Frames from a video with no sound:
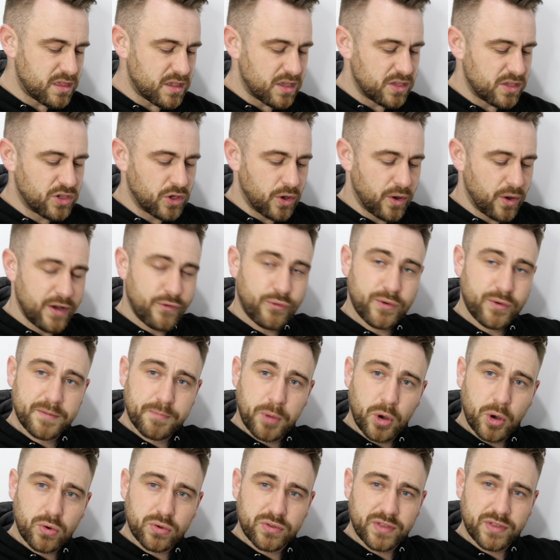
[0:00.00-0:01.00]
So if we
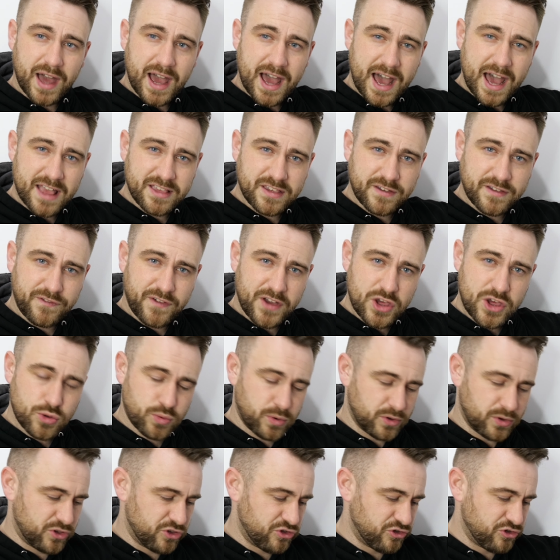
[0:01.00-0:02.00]
pull that as a fish
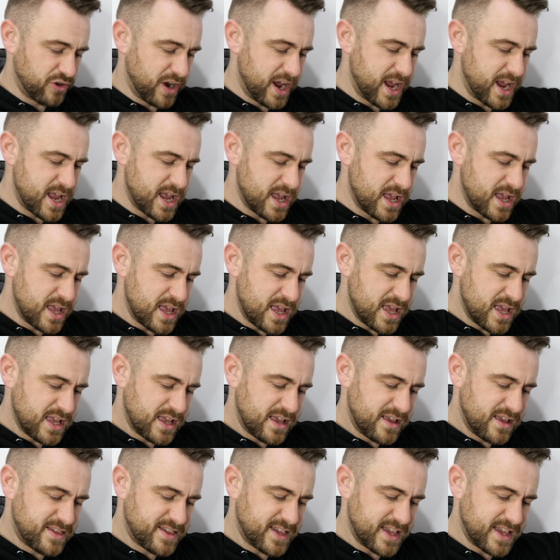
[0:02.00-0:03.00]
would straight,
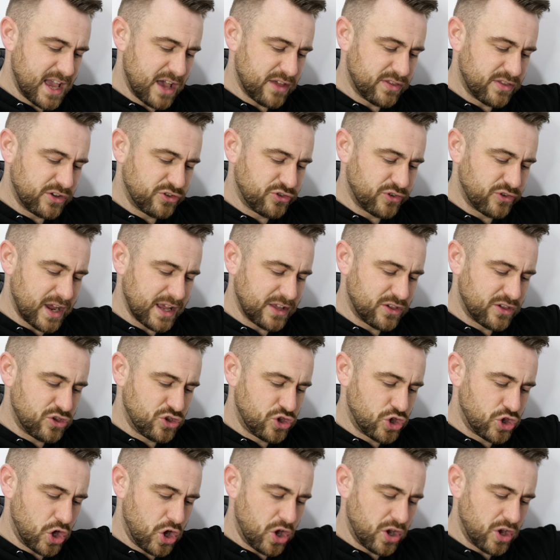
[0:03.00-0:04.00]
you see how the drag's
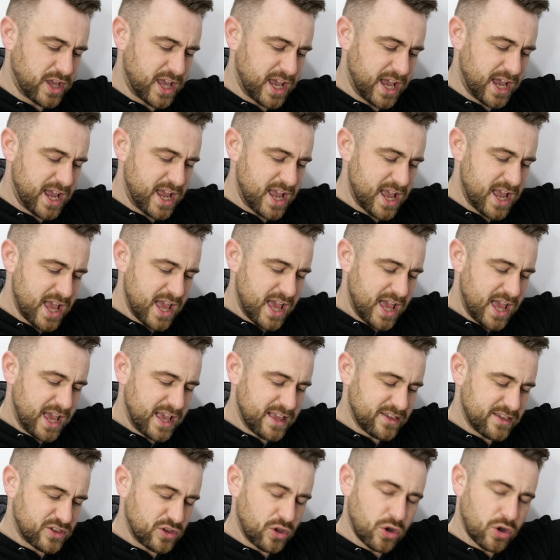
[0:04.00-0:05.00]
jerky?
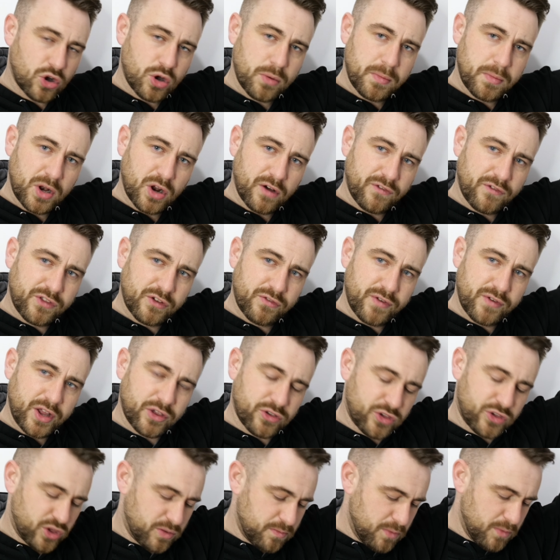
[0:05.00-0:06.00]
It's not coming off the
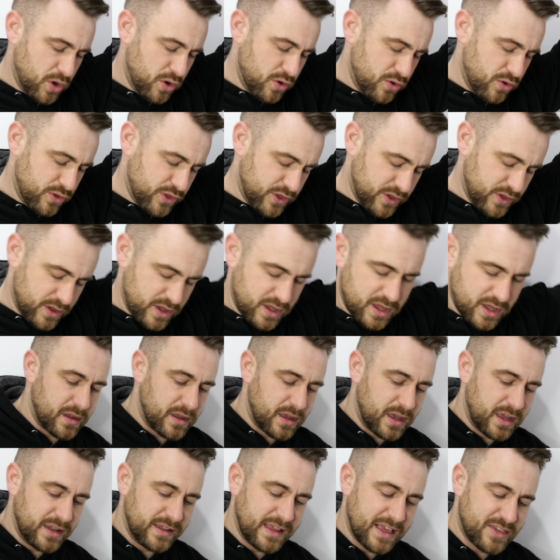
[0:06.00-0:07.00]
reel smooth.
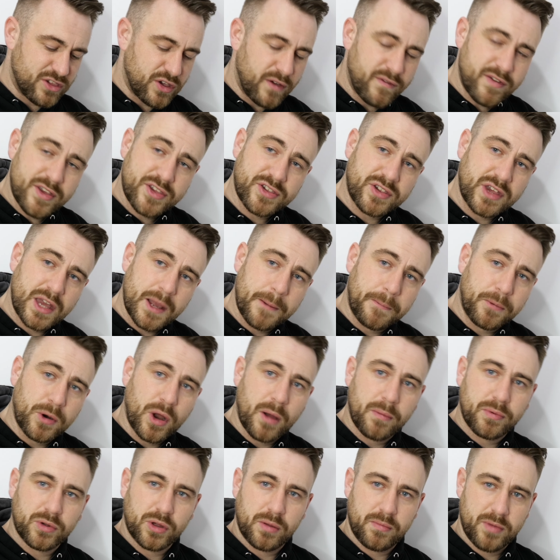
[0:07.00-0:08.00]
And that's obviously a
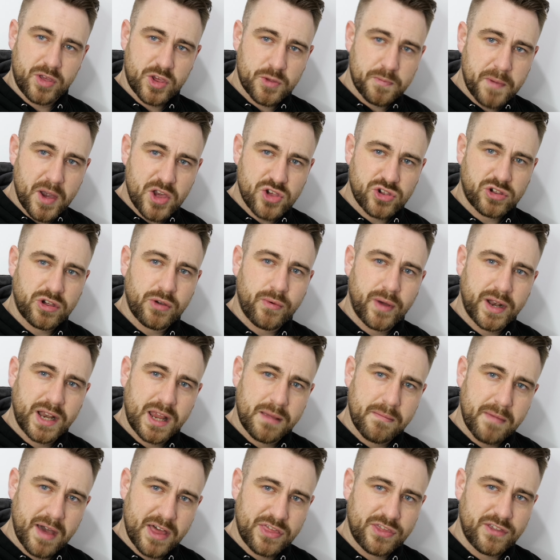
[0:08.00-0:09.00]
problem, especially when
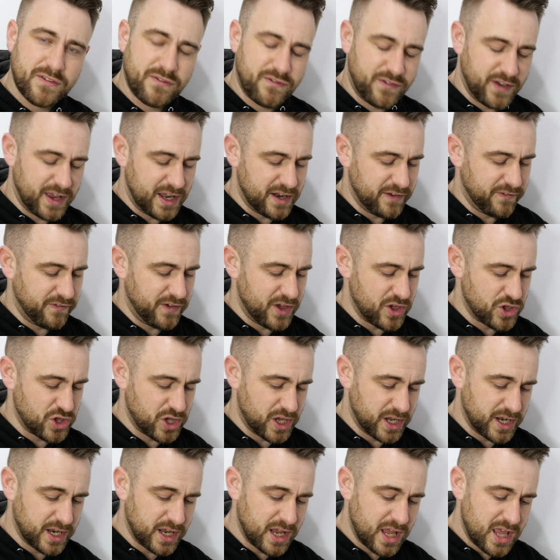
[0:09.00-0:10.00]
you're method feeder
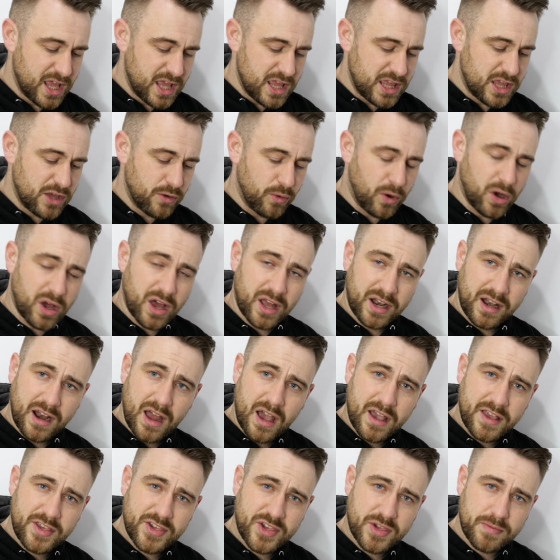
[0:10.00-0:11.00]
fishing. You want a
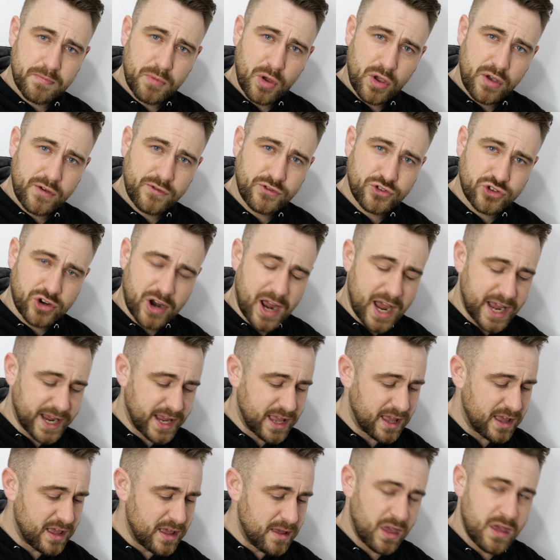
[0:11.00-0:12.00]
nice smooth drag
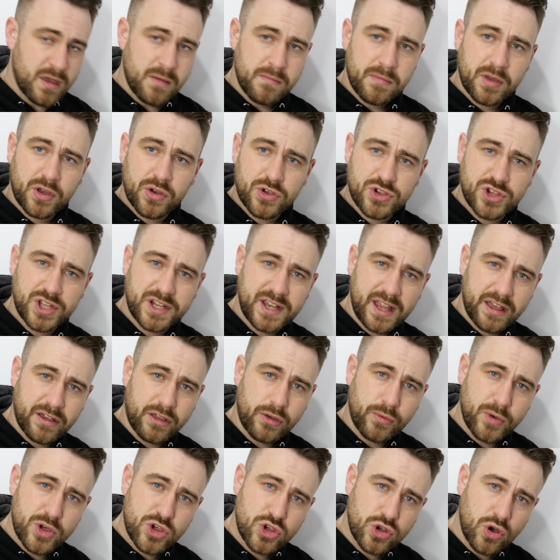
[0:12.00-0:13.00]
because you're
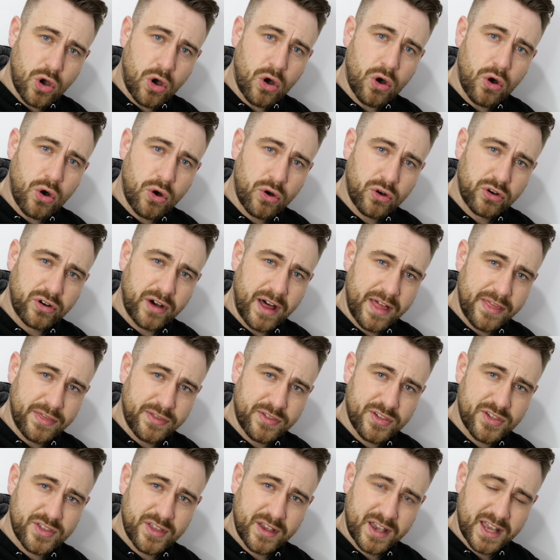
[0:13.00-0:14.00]
dealing with short hook
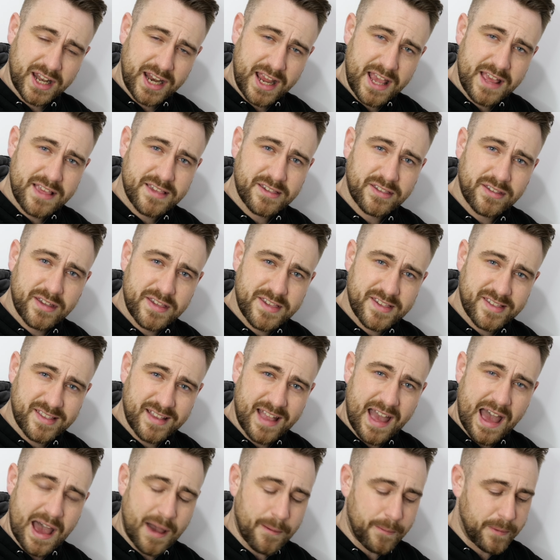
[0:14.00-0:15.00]
lengths that can easily
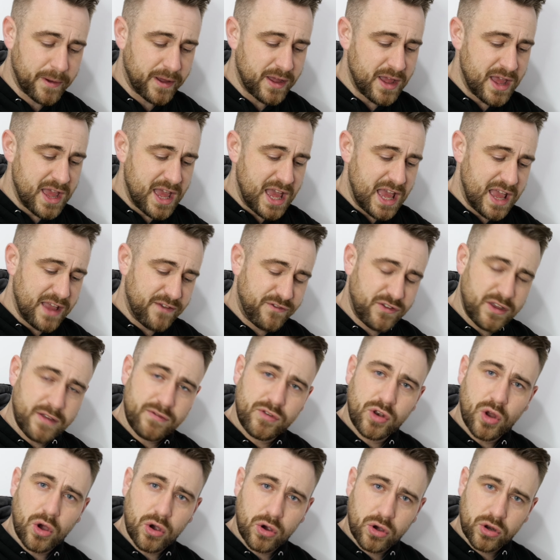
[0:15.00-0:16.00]
snap if you've
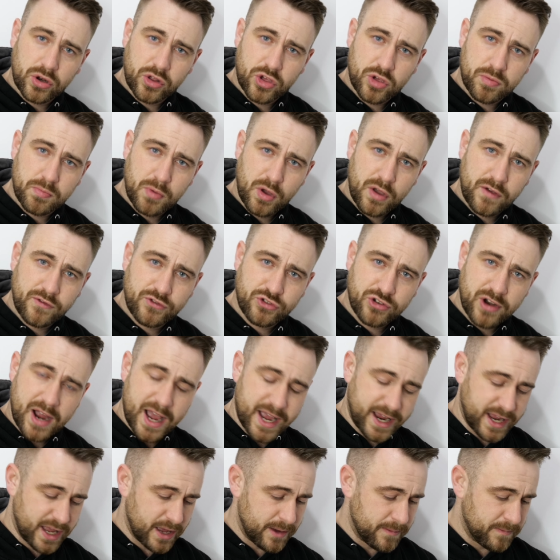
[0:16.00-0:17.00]
not got a smooth
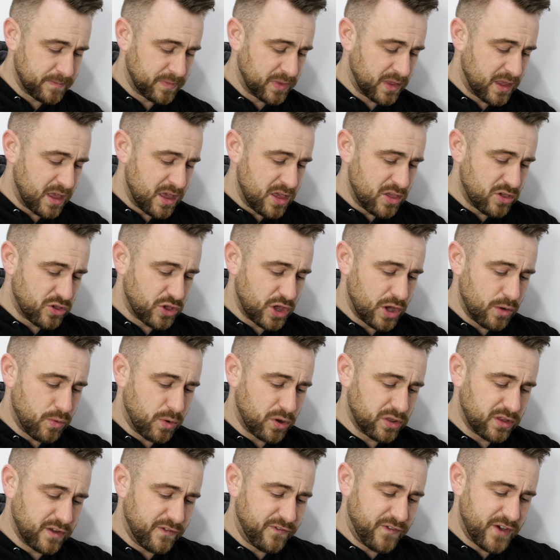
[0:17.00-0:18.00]
drag. So you
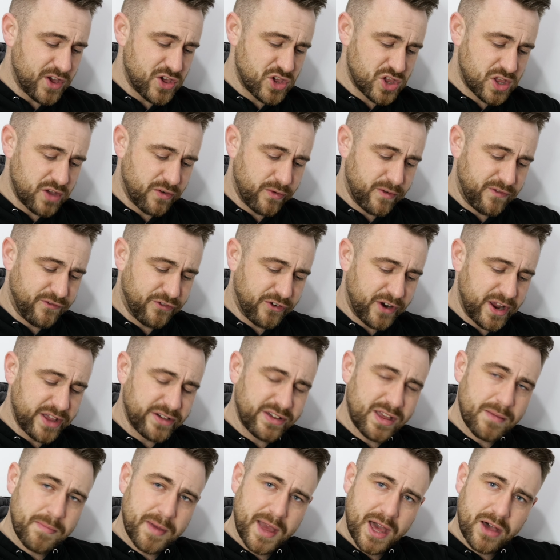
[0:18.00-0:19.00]
want the fish to
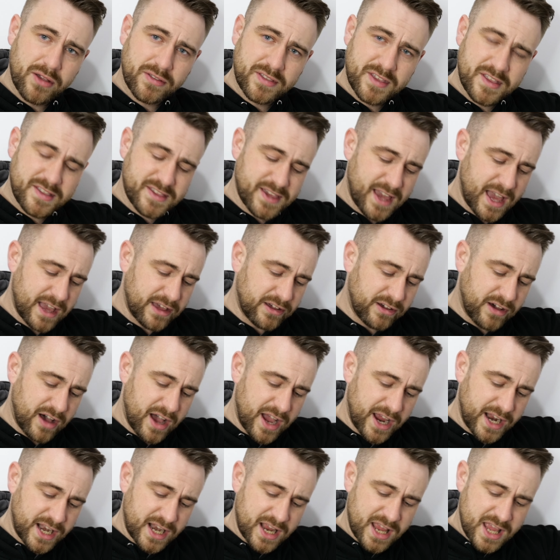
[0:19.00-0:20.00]
freely be able to take
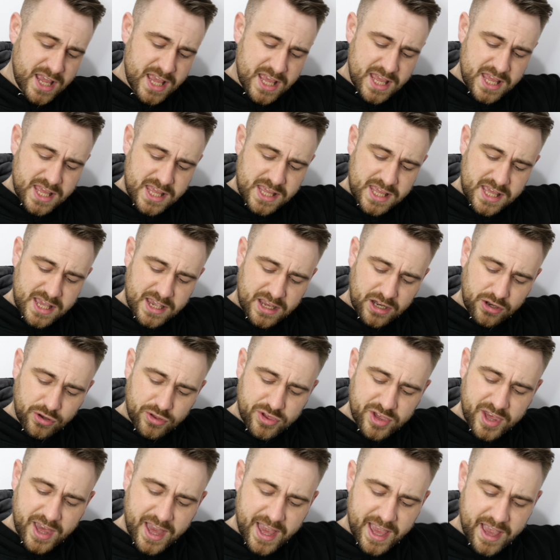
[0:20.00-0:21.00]
line. You can
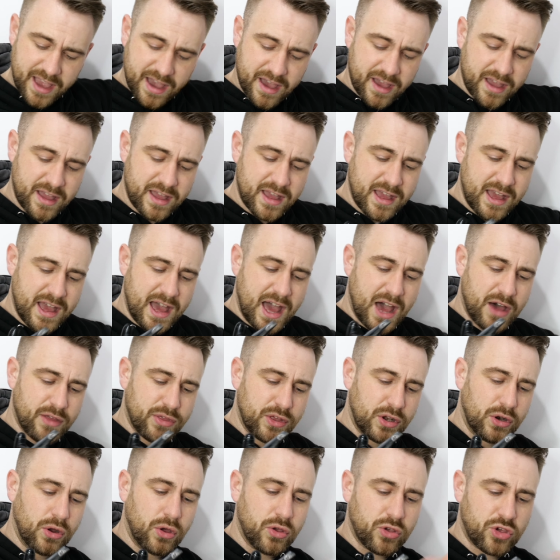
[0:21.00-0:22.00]
just hear how
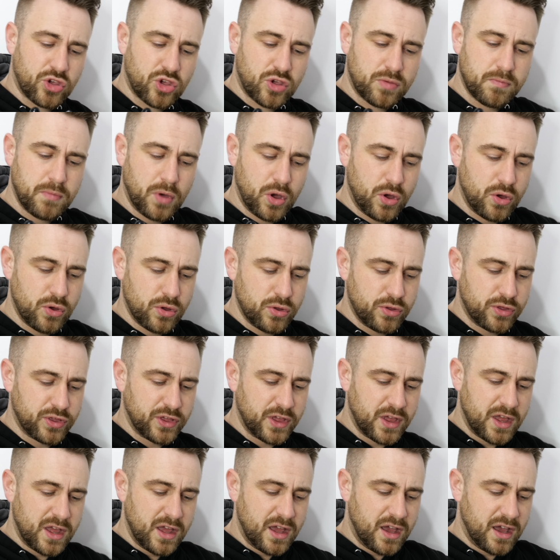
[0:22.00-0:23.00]
they're not smooth
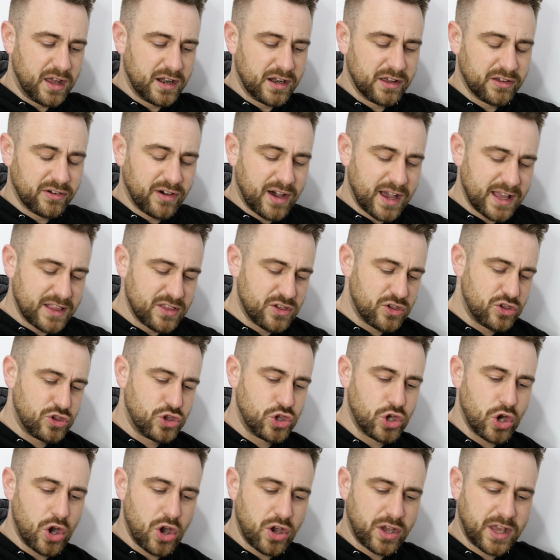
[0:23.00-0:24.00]
and the line's
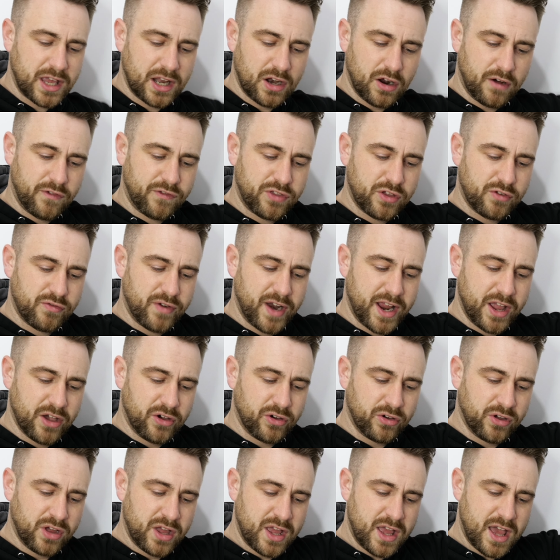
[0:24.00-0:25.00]
jerking off the
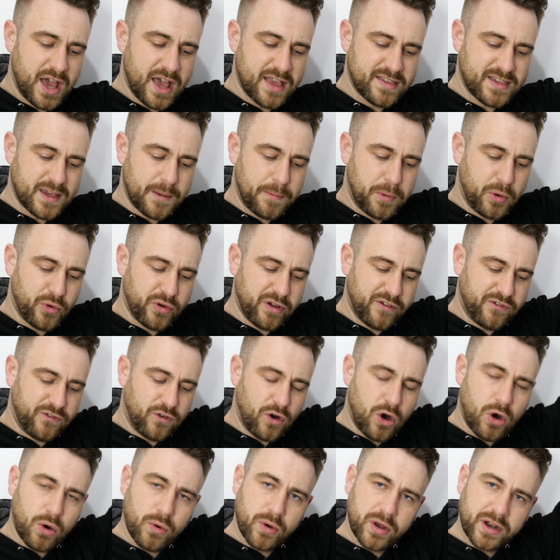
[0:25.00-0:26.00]
reel as I pull it
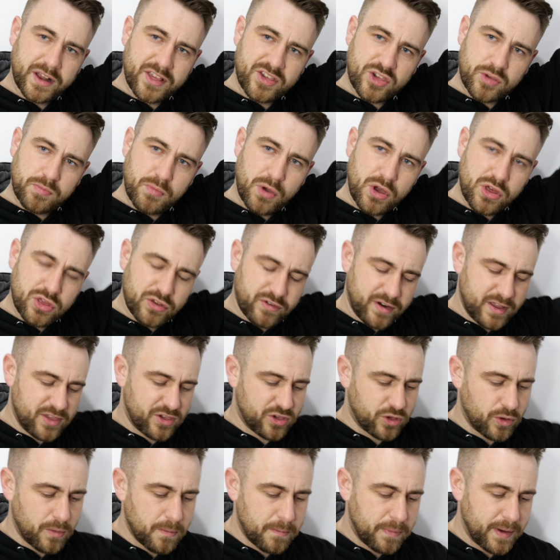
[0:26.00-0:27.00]
forward. It's smoother in
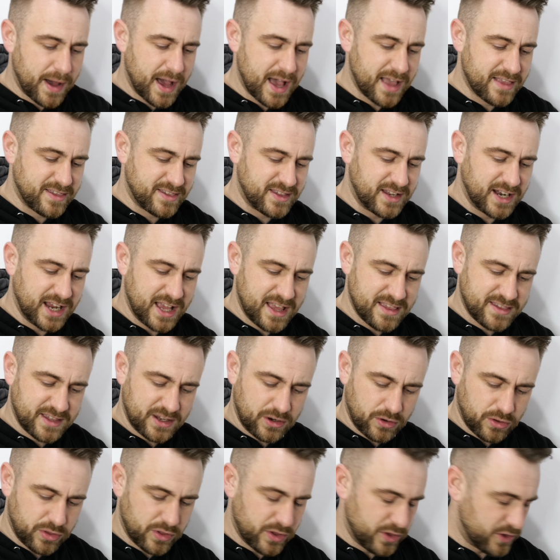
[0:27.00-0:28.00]
some parts than it is in
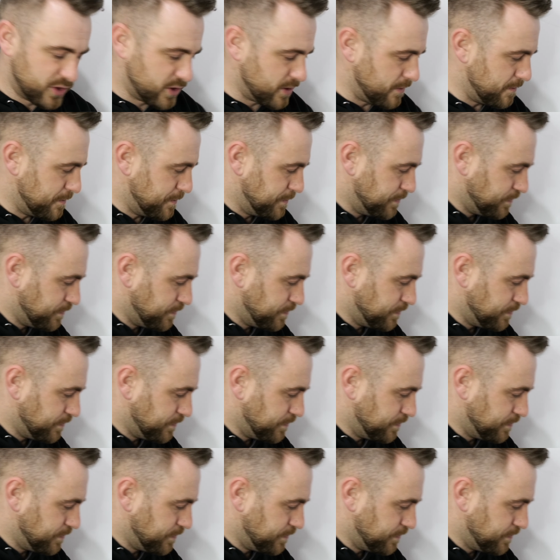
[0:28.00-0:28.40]
others.